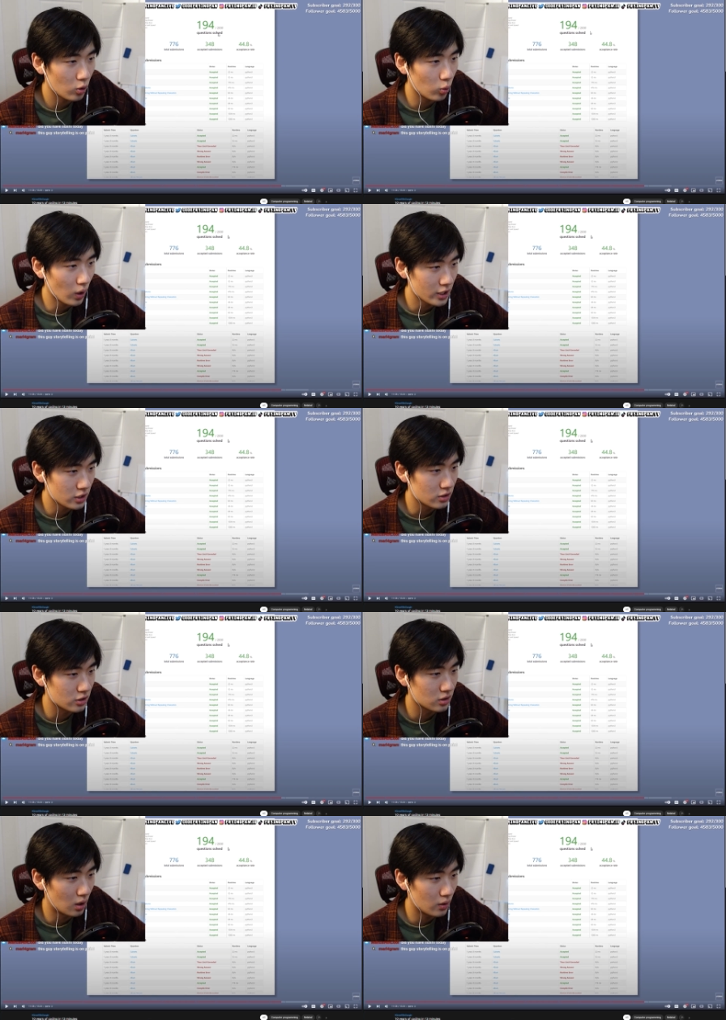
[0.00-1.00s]
questions
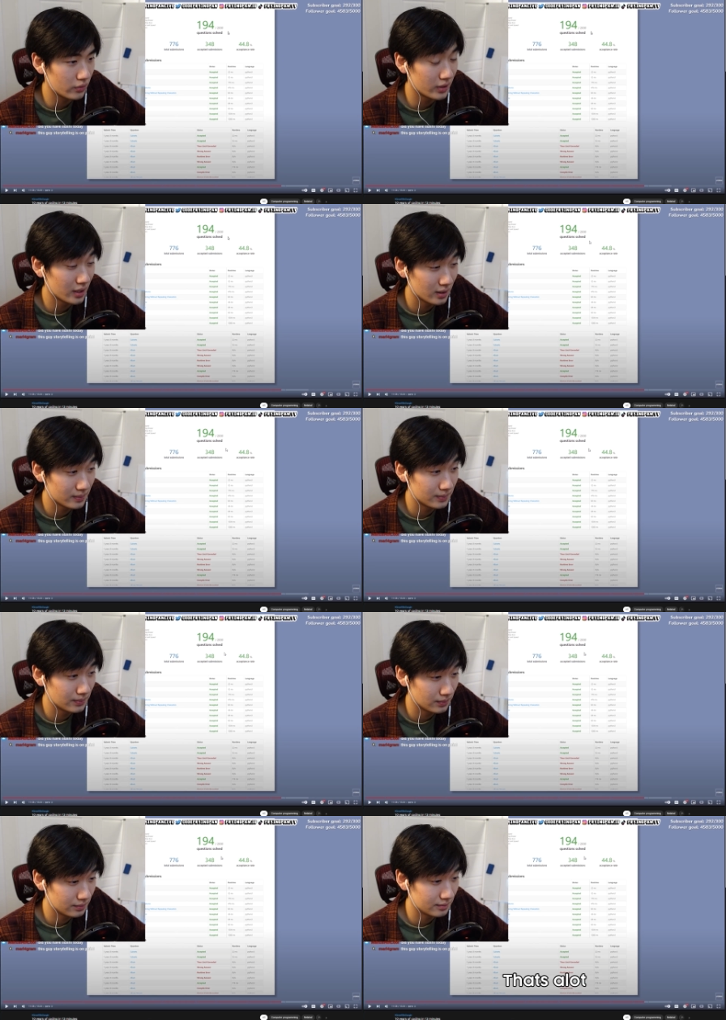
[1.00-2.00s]
solved.
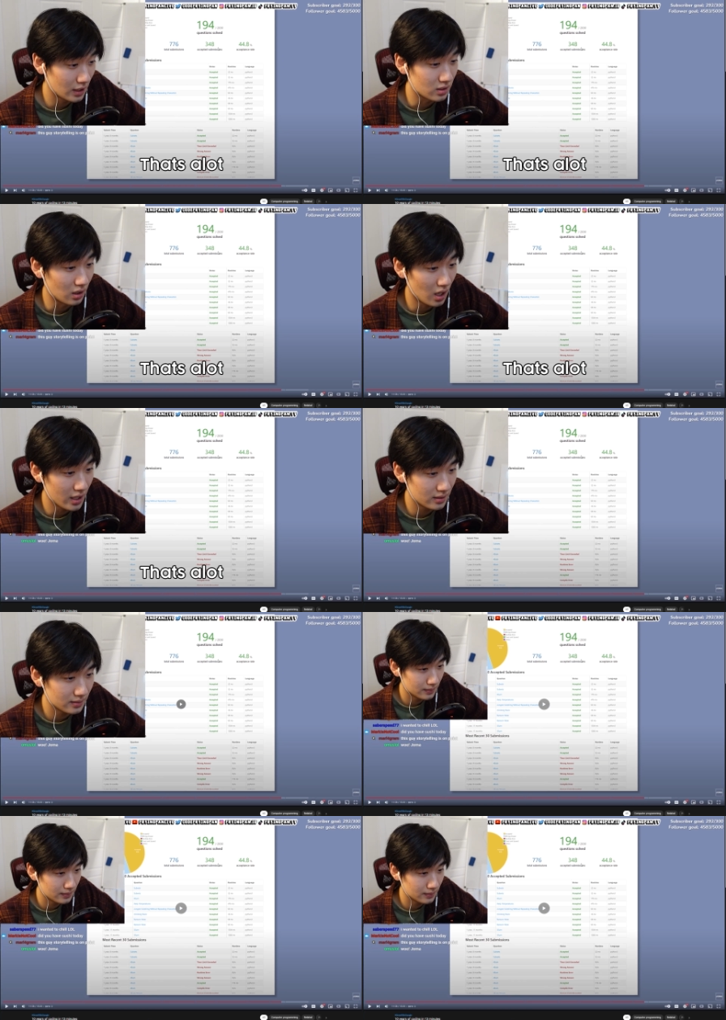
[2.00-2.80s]
That's a lot.